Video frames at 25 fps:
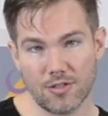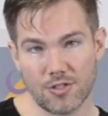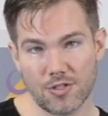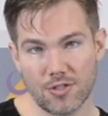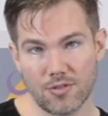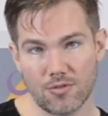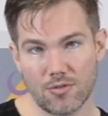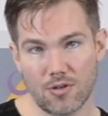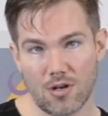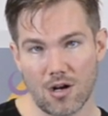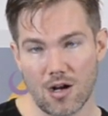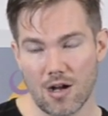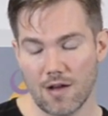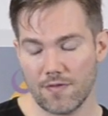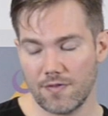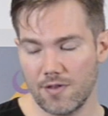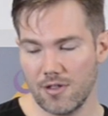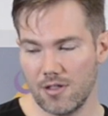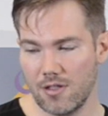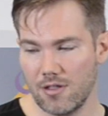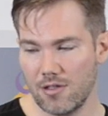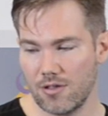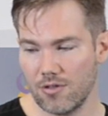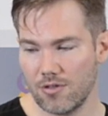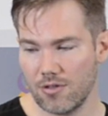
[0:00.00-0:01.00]
to coffee
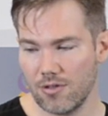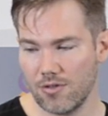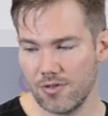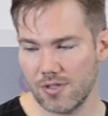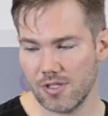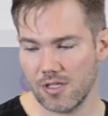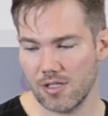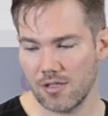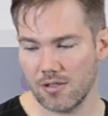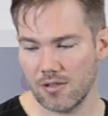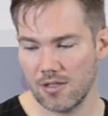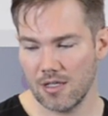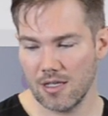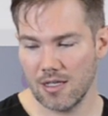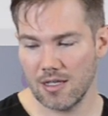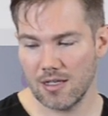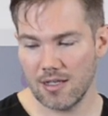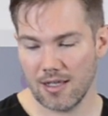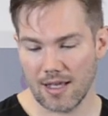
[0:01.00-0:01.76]
that you're using,